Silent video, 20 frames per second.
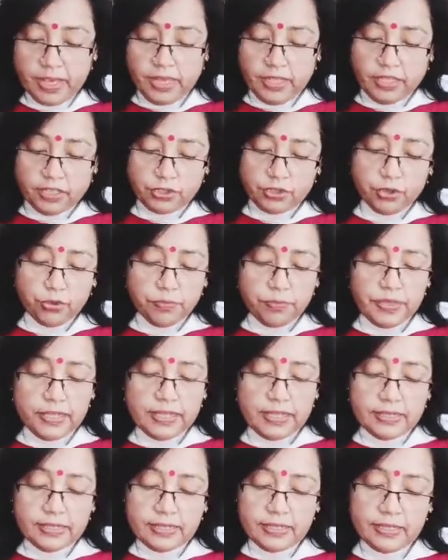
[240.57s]
Joe
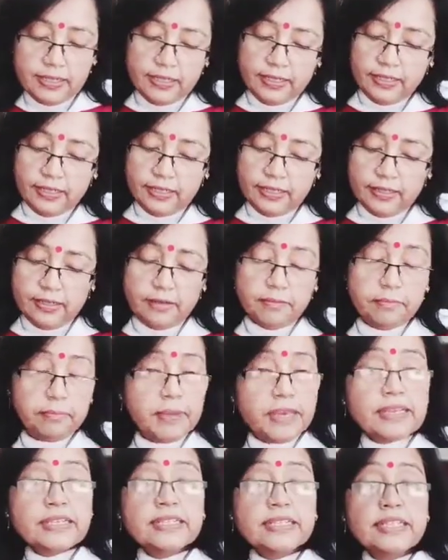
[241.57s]

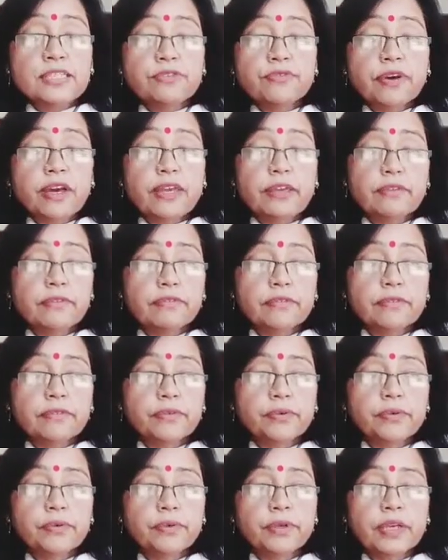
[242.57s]
begs his wife,
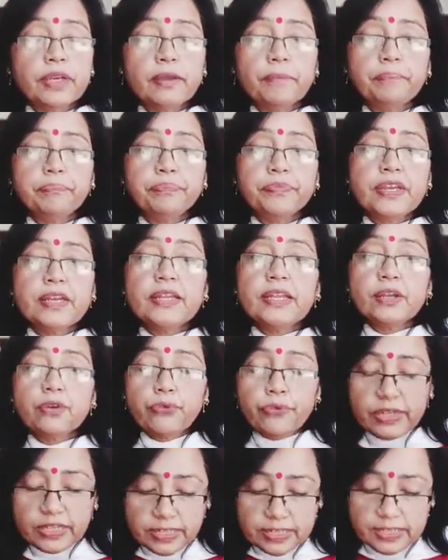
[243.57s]
okay,
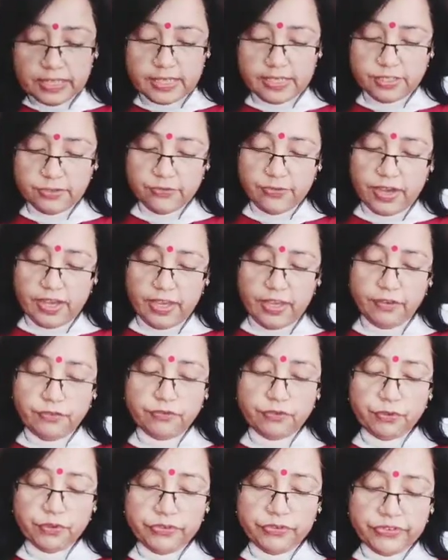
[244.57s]
request his
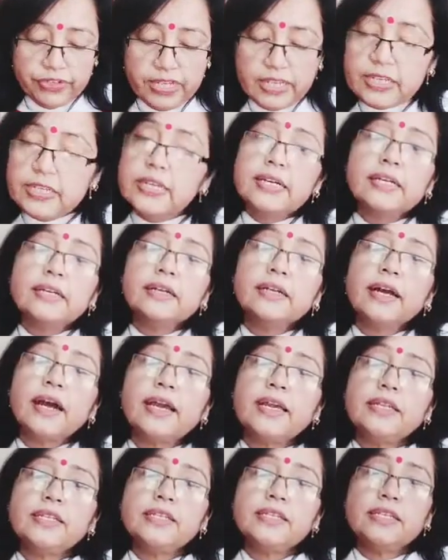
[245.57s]
wife to treat her
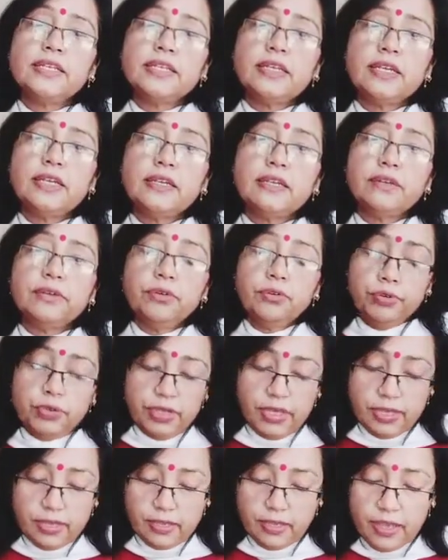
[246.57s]
kindly.
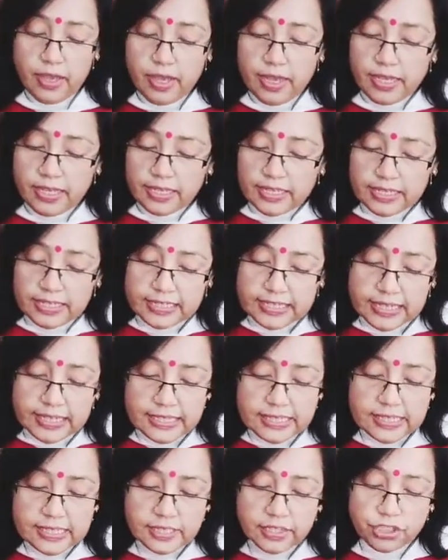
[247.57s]
Okay. He
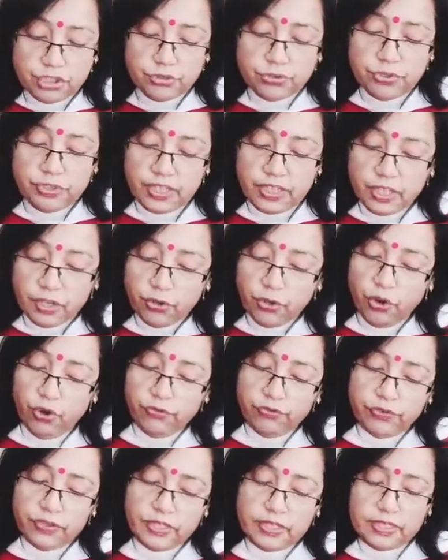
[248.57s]
tells her to think
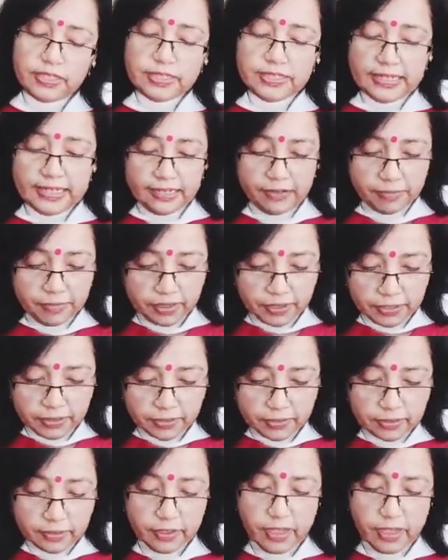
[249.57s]
of her dead mother